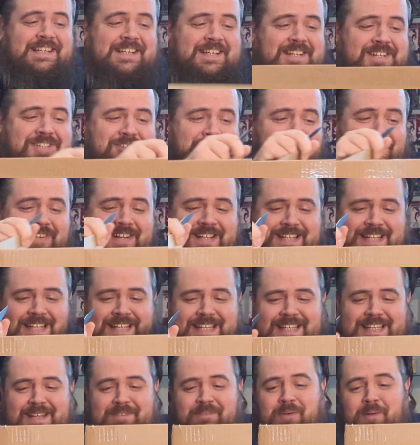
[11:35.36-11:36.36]
Sorry,
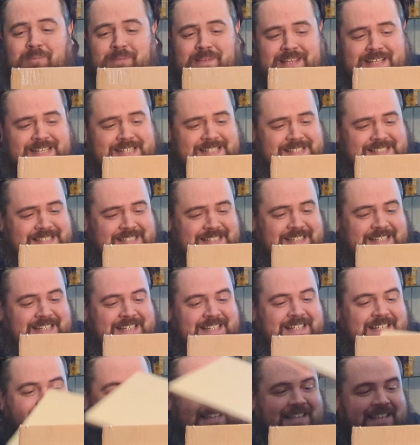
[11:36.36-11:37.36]
dear, it probably is.
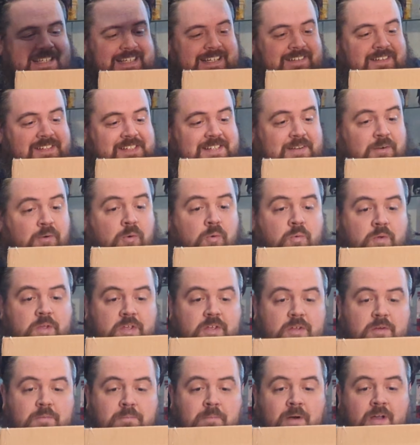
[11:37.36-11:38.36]
Oh,
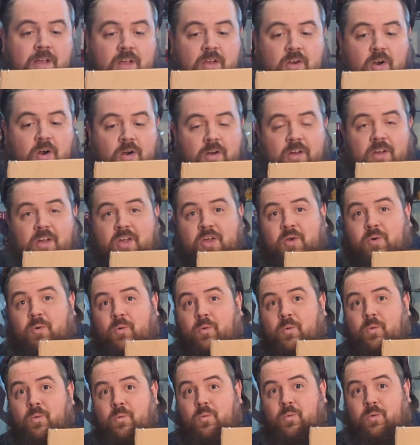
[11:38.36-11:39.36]
you might have got.
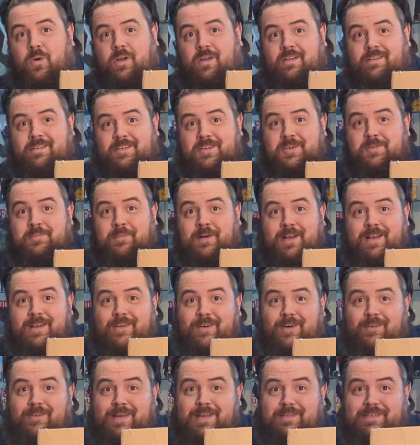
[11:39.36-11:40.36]
Oh, you might have
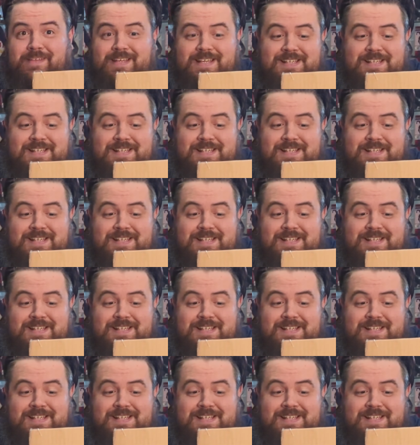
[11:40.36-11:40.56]
got away with this.